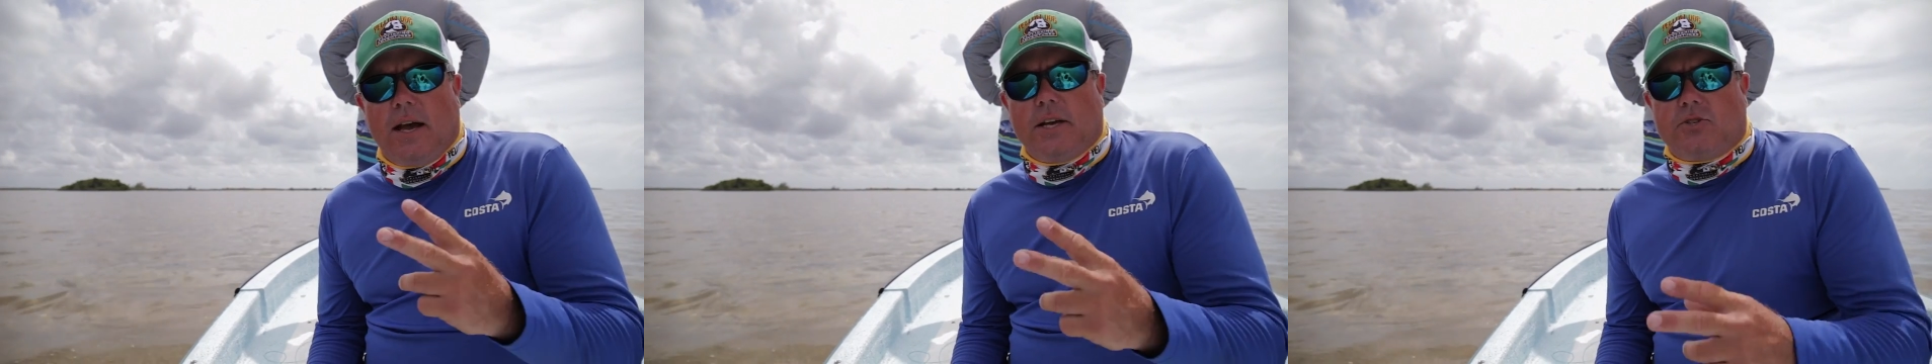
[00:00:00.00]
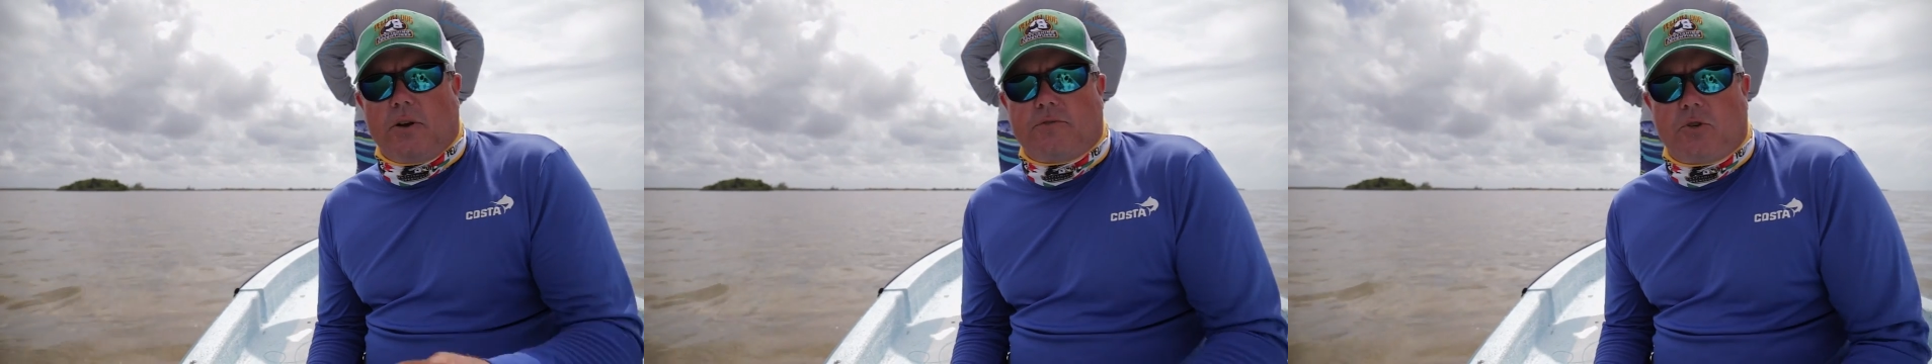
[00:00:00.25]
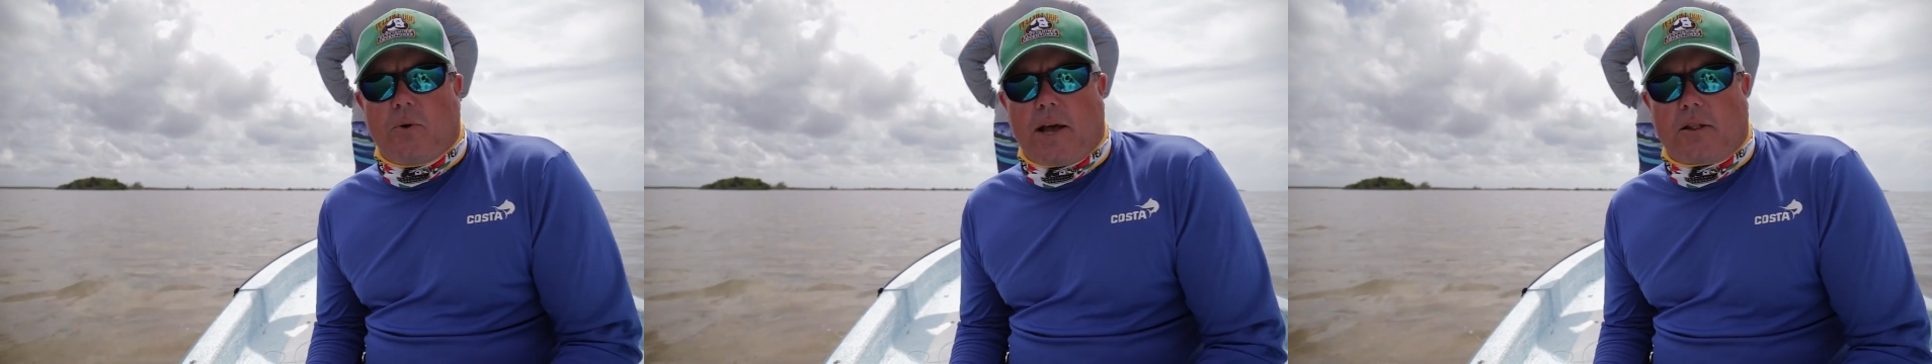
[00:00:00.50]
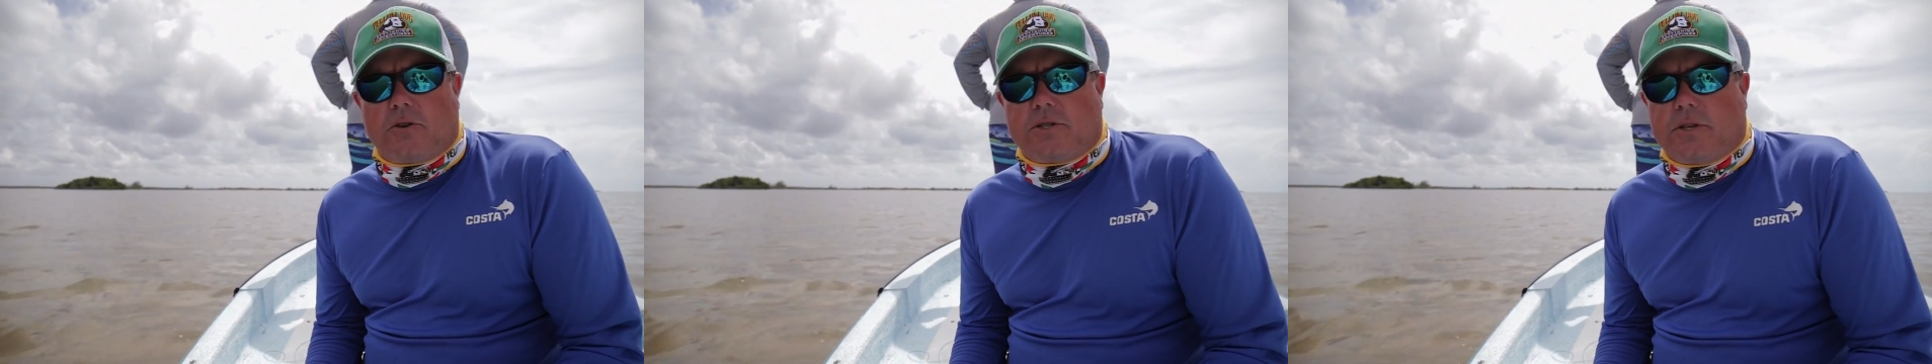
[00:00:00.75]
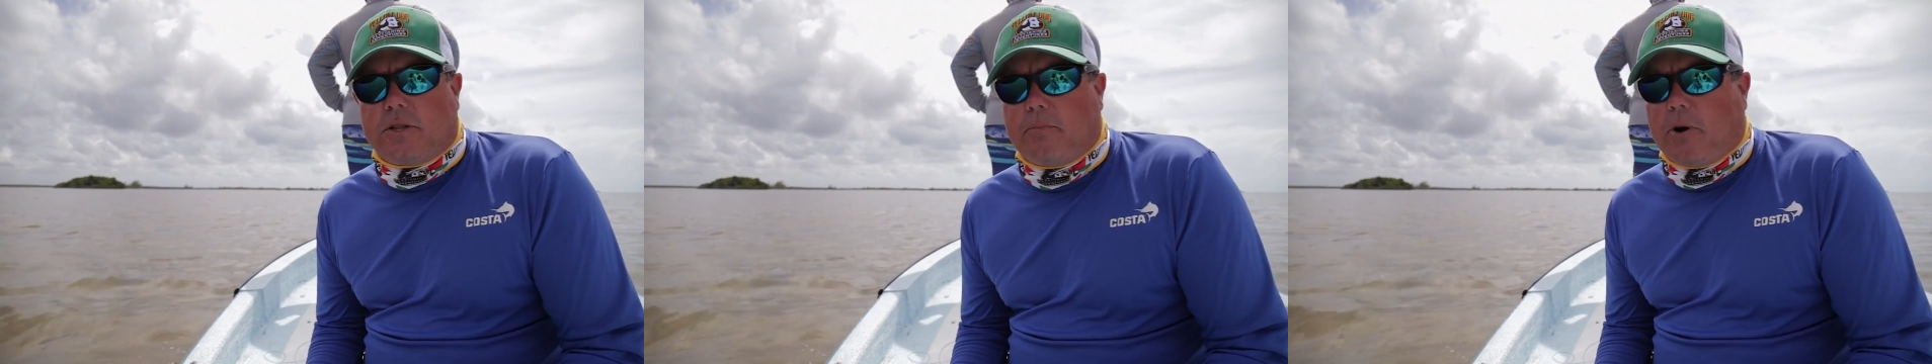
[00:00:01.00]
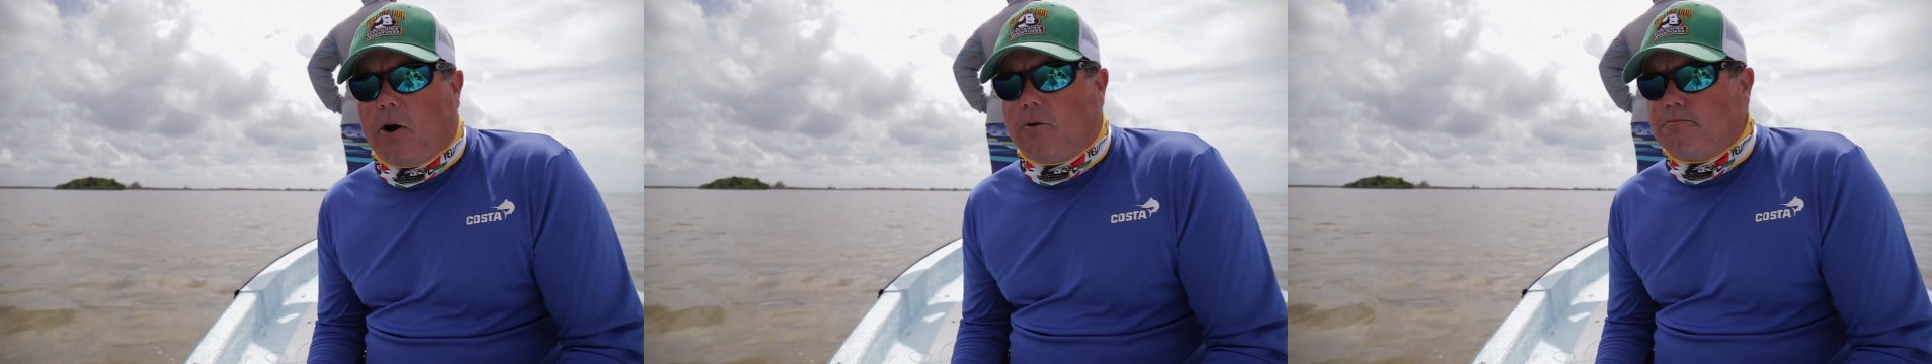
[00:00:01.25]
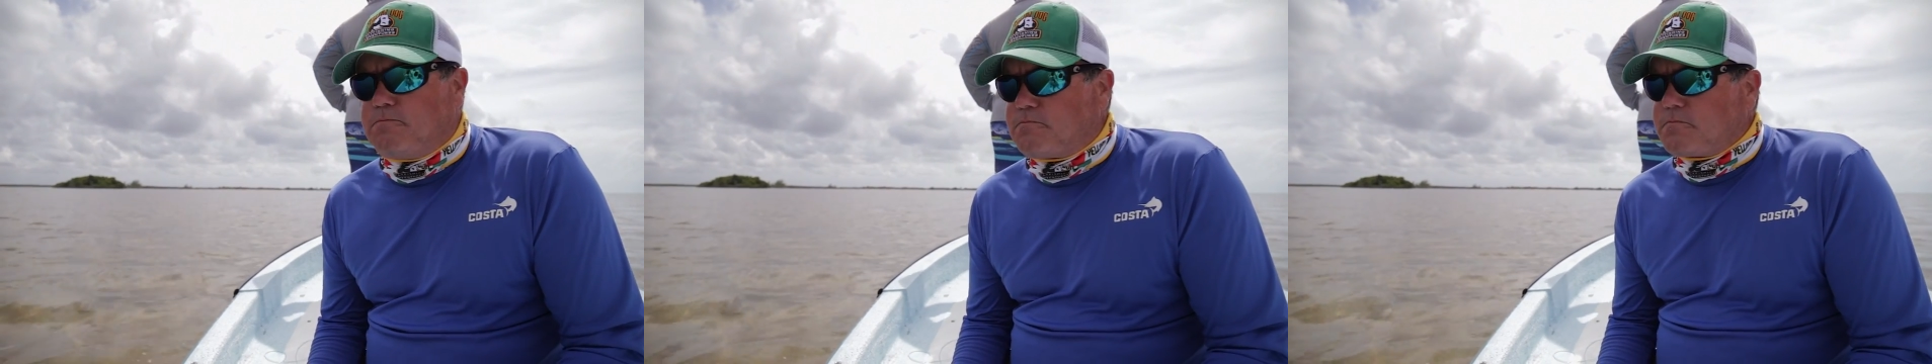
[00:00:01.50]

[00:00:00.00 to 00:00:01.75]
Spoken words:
as you have two anglers in the boat.